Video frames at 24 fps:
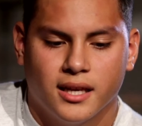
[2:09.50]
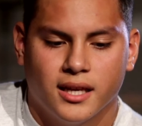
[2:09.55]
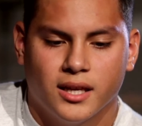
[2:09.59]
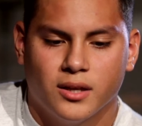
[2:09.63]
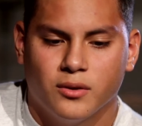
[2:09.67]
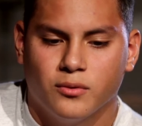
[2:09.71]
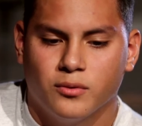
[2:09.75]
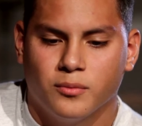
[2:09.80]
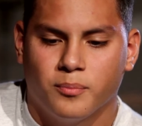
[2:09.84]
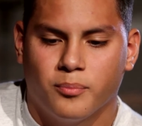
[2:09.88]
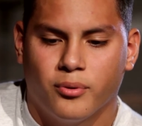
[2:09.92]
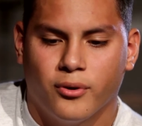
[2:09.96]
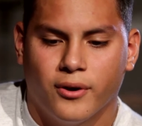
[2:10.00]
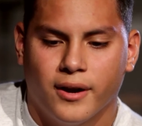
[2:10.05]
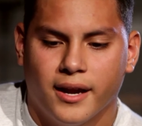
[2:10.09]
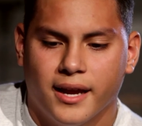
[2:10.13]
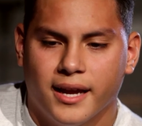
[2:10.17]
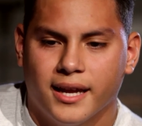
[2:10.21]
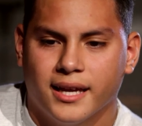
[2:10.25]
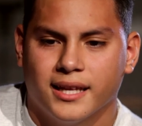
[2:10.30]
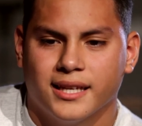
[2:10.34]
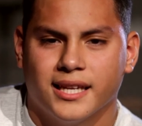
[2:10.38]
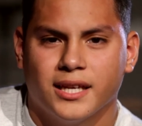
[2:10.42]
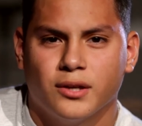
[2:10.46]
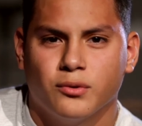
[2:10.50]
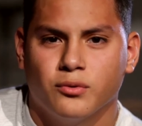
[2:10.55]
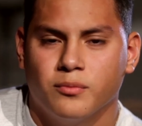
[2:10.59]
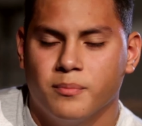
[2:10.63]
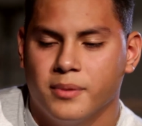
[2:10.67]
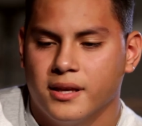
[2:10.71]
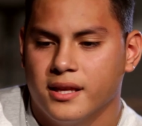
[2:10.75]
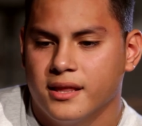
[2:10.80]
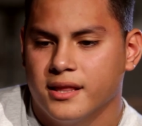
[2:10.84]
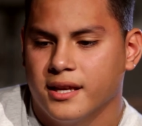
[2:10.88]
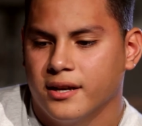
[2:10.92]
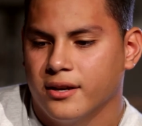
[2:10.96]
he would pray and he would
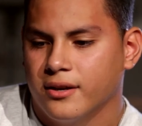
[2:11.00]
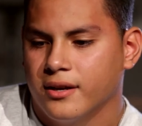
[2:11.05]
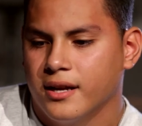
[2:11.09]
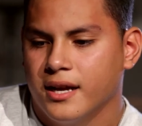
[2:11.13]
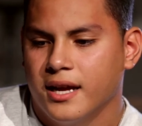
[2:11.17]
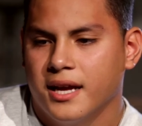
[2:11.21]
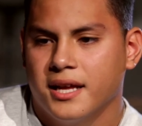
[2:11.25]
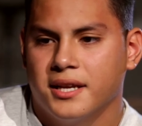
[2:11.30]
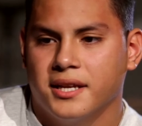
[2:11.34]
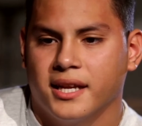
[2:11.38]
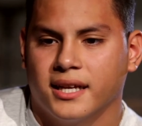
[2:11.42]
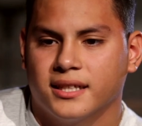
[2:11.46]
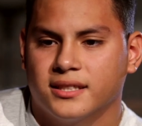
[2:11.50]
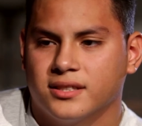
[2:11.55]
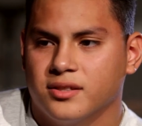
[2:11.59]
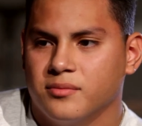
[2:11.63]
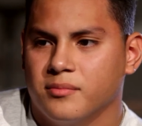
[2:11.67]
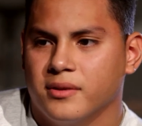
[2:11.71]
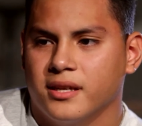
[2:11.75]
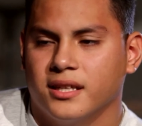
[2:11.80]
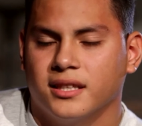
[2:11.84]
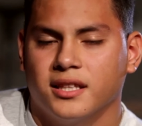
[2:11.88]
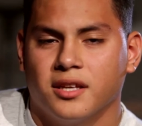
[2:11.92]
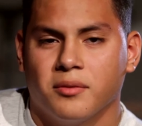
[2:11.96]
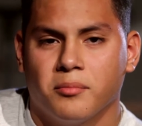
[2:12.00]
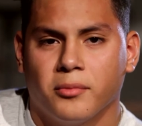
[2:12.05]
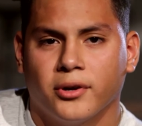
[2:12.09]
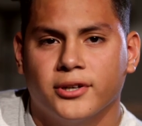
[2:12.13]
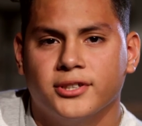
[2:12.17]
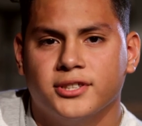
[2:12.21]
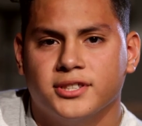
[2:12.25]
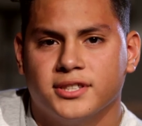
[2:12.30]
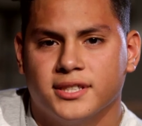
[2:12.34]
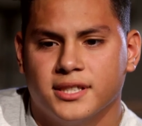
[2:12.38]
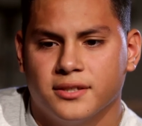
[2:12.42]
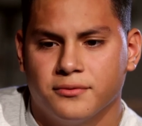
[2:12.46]
be there next to me in the
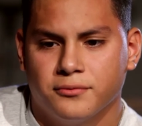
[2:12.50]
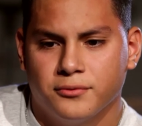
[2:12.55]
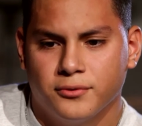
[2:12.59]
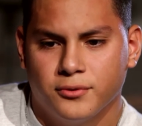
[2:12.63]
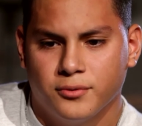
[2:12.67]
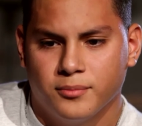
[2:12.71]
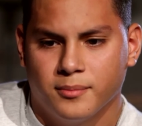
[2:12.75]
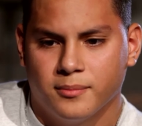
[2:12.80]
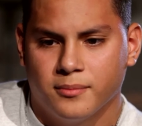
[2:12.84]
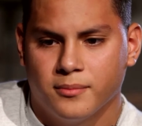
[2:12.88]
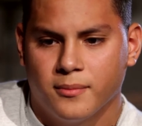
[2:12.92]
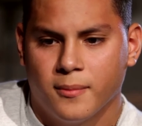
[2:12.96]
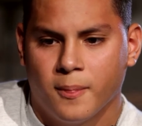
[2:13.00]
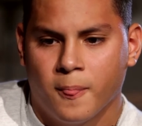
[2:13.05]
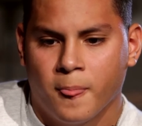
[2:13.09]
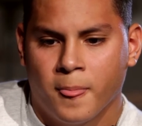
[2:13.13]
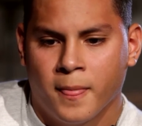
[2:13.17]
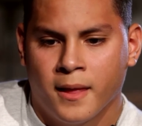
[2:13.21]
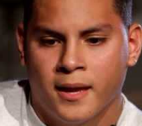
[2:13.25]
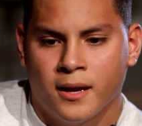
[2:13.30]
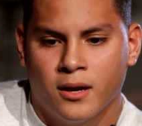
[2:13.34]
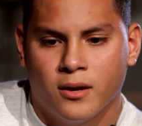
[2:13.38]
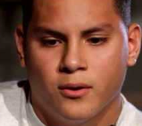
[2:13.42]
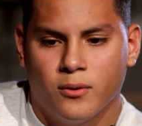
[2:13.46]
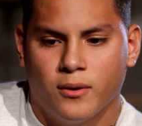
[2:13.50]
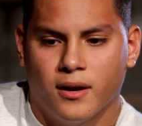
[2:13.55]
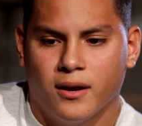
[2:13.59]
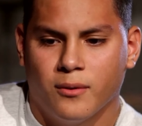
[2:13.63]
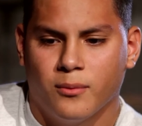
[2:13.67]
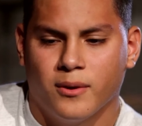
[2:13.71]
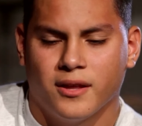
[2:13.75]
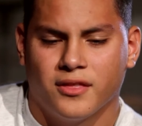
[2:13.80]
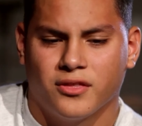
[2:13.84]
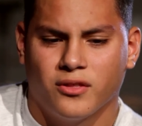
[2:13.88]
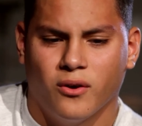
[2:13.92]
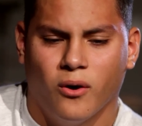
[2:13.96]
emergency room
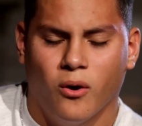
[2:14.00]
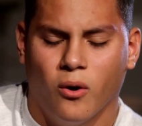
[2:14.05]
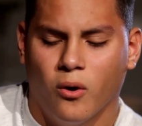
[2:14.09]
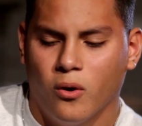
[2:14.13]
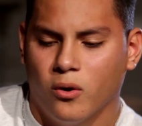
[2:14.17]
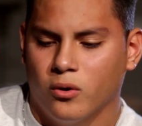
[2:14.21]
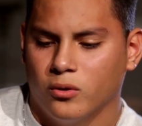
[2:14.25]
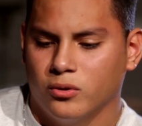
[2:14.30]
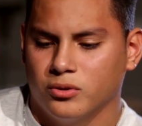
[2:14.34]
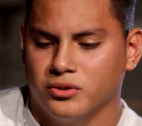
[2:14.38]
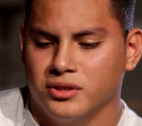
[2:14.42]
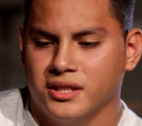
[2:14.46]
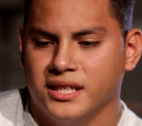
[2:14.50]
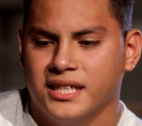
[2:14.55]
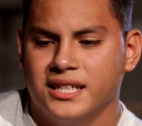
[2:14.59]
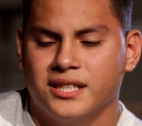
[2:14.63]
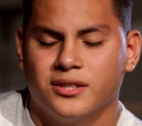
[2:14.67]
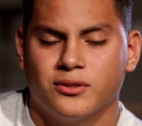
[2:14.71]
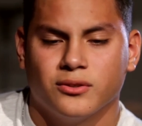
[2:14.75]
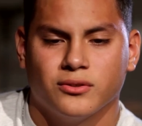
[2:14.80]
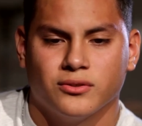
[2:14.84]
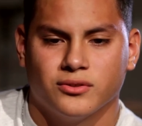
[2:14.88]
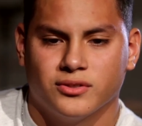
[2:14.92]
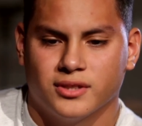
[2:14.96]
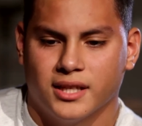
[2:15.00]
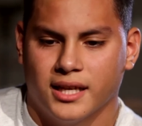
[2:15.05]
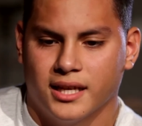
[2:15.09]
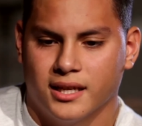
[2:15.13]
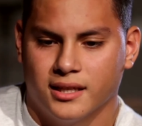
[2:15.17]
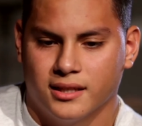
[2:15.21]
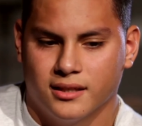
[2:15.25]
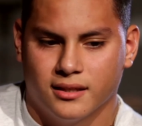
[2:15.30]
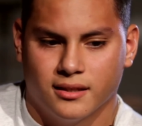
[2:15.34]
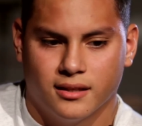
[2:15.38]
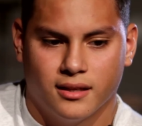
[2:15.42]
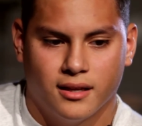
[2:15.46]
with all needles
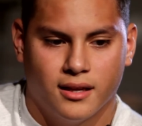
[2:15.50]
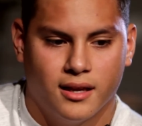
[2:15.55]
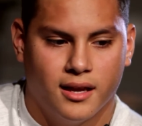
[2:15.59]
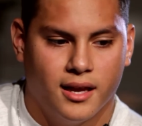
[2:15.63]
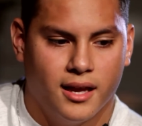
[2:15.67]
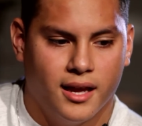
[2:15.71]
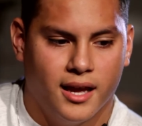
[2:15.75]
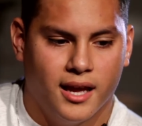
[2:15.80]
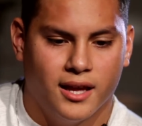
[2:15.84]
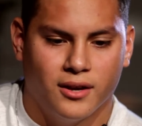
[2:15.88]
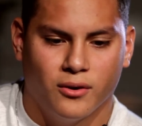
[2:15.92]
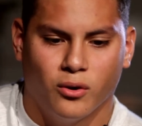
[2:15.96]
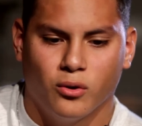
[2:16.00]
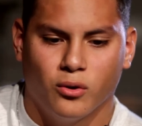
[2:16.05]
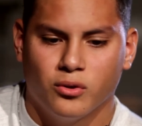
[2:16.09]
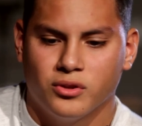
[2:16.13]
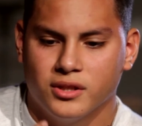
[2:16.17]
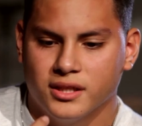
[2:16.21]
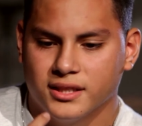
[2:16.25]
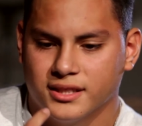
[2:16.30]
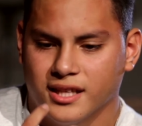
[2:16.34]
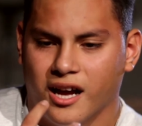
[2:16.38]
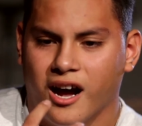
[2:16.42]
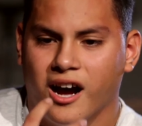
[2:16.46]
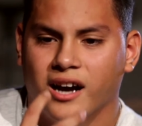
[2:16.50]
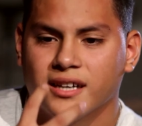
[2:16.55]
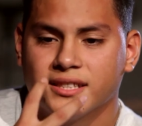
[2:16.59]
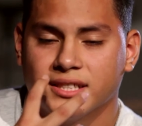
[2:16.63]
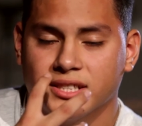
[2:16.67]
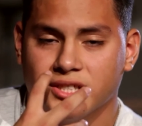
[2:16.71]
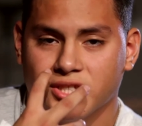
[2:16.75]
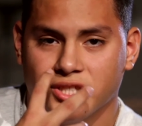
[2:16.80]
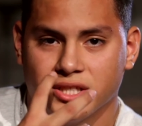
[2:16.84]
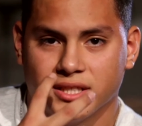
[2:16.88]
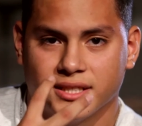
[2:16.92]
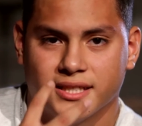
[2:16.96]
and all these
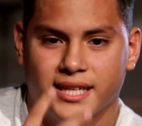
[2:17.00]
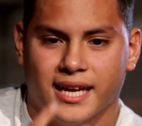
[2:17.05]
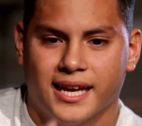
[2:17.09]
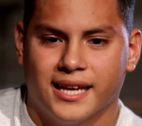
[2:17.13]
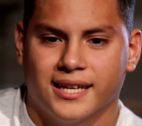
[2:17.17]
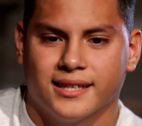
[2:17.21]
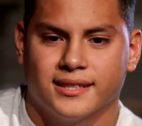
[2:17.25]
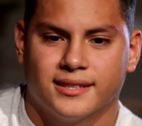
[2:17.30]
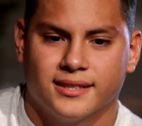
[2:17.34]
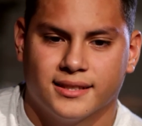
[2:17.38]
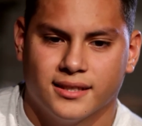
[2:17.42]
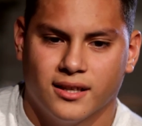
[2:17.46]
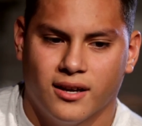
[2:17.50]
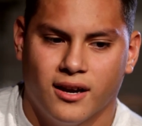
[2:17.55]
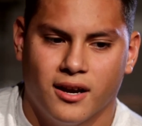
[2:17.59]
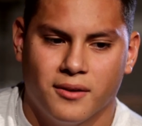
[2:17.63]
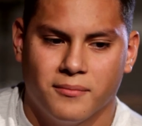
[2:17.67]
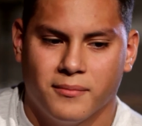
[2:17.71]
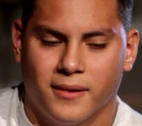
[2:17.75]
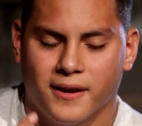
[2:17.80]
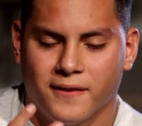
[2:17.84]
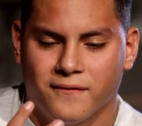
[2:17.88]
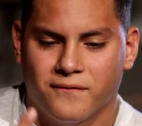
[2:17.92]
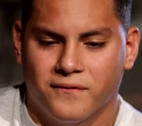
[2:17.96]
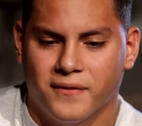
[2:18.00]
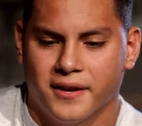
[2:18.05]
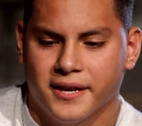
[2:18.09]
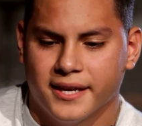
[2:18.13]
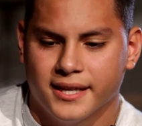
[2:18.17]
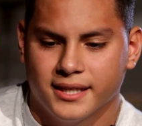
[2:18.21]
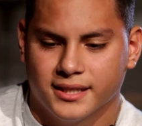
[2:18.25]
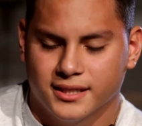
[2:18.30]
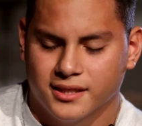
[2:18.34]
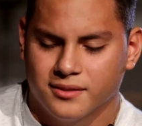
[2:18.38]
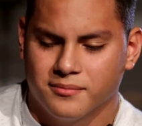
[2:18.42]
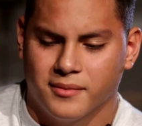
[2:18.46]
oxygen tanks on my
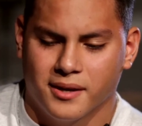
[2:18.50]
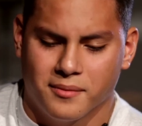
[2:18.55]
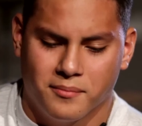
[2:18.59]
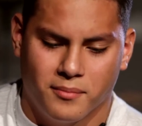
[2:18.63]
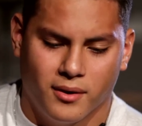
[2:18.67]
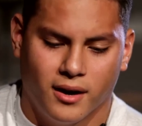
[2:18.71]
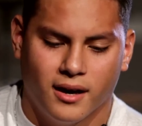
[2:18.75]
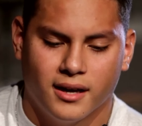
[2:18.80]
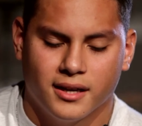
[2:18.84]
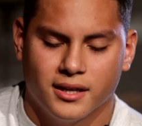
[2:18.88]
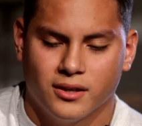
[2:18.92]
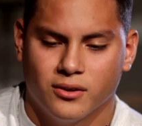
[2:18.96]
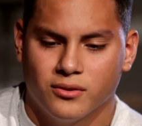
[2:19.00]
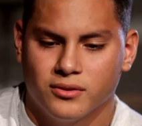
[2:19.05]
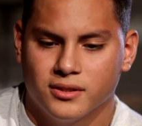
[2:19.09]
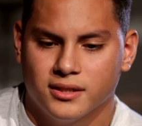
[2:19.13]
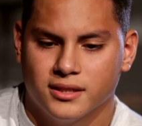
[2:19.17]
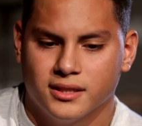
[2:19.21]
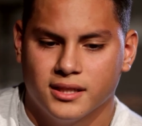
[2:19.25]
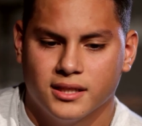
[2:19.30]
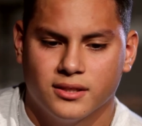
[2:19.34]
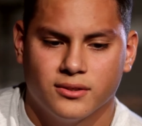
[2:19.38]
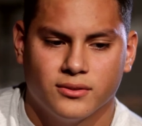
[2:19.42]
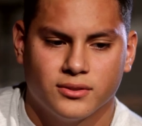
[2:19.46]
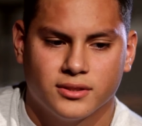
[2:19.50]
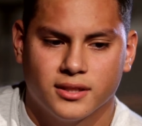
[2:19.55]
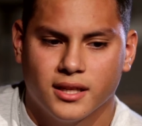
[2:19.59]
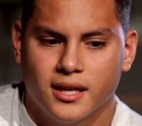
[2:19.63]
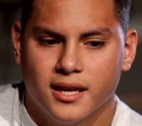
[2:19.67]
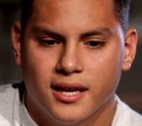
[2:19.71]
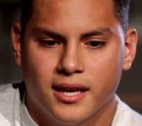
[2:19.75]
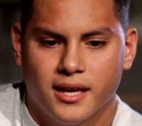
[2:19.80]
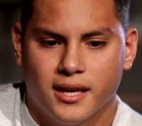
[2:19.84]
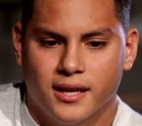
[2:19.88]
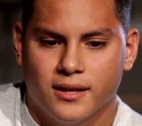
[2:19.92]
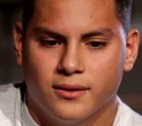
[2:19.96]
face and my body, all these needles.
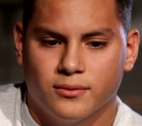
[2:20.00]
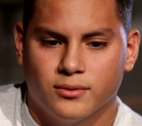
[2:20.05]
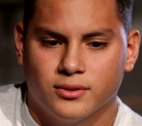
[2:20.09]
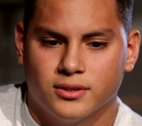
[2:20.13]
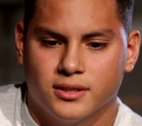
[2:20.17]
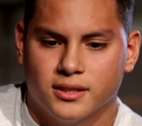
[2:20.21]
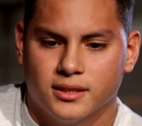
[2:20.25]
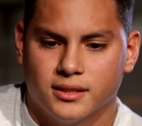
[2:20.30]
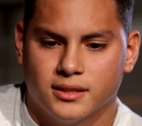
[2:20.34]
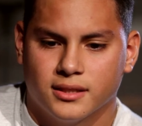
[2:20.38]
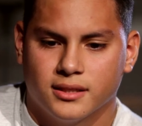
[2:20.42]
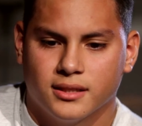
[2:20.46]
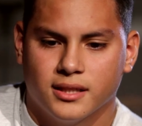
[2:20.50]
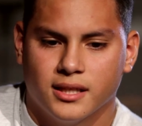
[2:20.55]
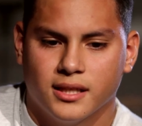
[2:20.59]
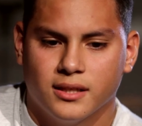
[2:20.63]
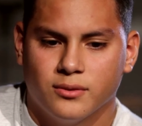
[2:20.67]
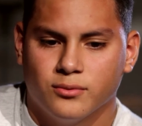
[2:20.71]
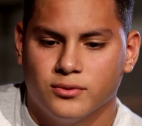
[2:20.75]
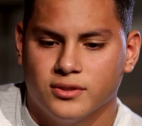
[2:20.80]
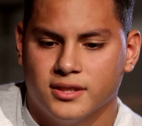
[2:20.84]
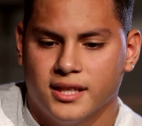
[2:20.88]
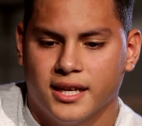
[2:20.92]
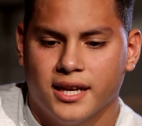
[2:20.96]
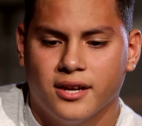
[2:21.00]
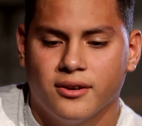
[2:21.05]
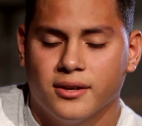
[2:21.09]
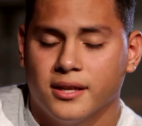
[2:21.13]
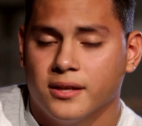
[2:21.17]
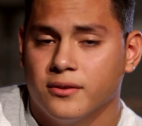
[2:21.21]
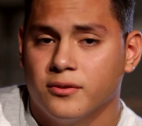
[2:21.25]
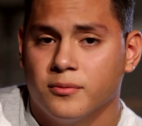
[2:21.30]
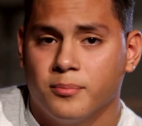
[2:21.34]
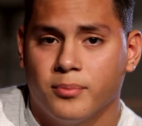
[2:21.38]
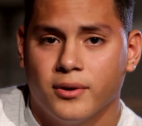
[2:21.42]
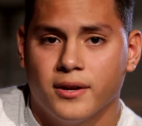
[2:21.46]
It was just, he was there and he
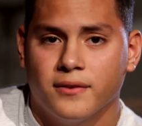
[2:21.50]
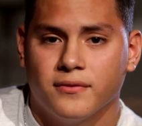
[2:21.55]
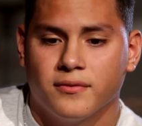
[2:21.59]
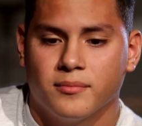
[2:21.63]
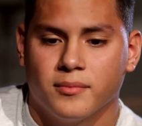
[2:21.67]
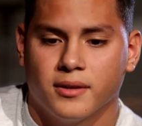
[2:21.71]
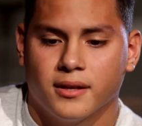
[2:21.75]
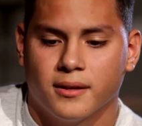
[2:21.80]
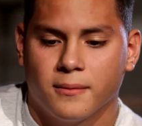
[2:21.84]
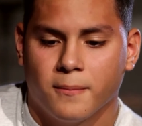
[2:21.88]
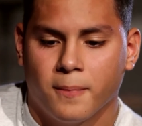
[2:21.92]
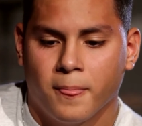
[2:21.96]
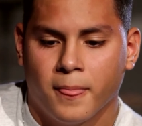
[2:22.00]
would pray for me.